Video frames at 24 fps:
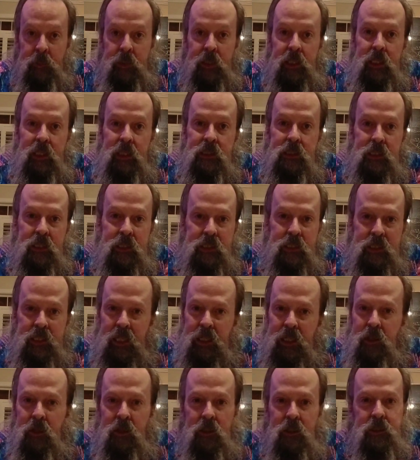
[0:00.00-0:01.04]
because the
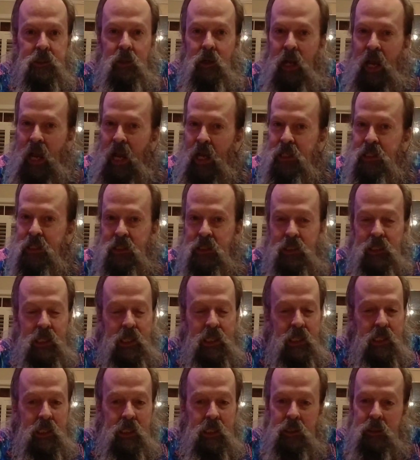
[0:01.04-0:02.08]
stickers are
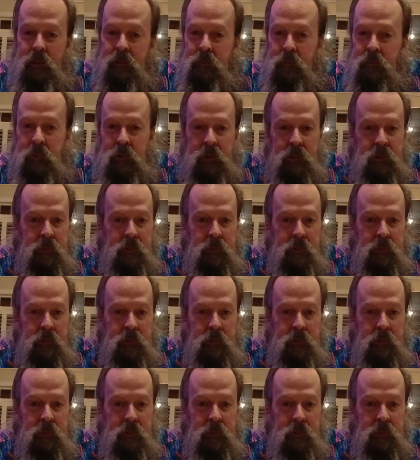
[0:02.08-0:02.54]
actually